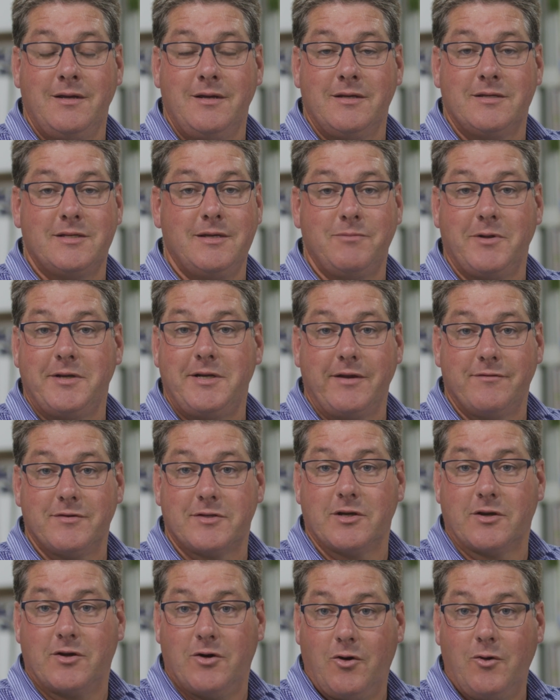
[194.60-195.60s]
simply give
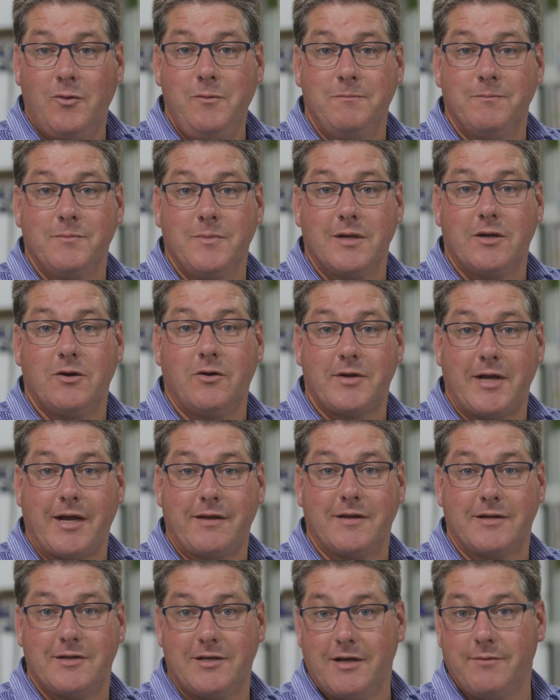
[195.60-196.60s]
us a call,
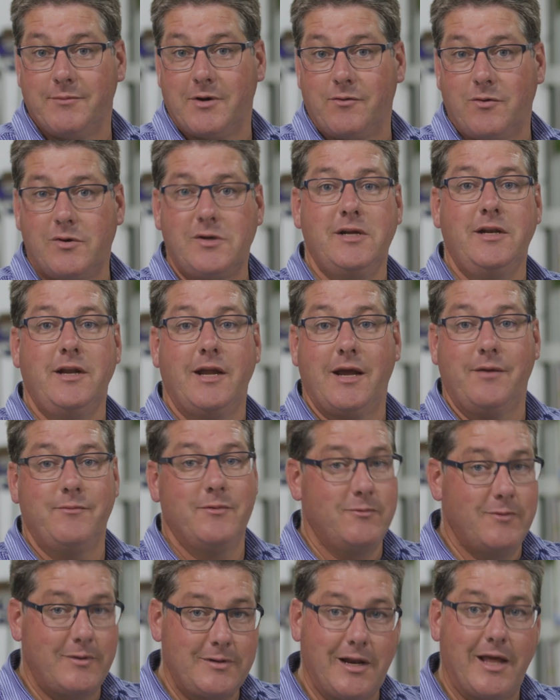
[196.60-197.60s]
contact the team at Orion, and
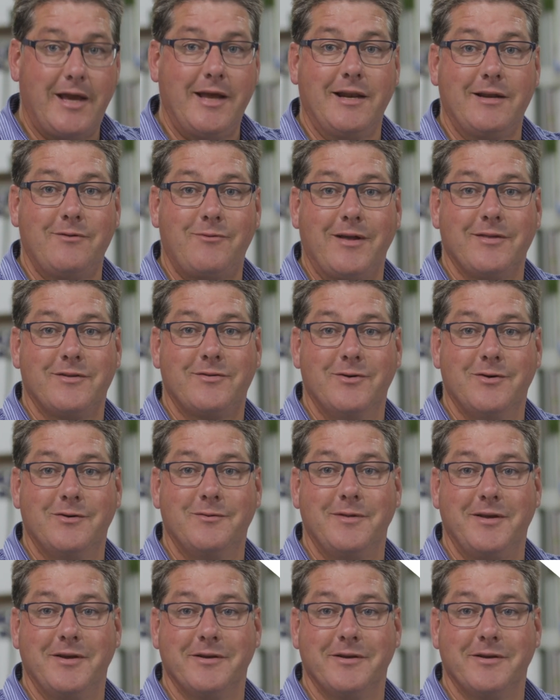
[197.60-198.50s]
we'll gladly run through it with